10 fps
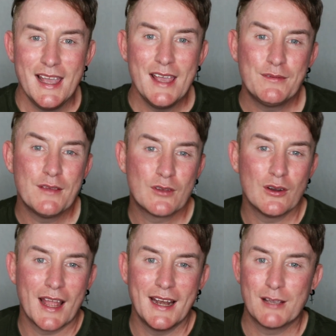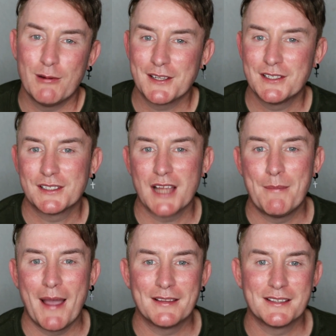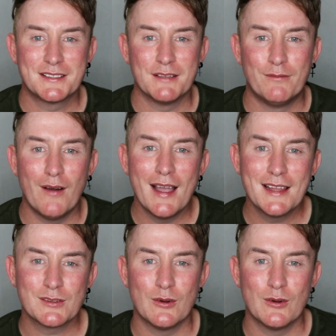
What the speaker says: If you've got any questions about this device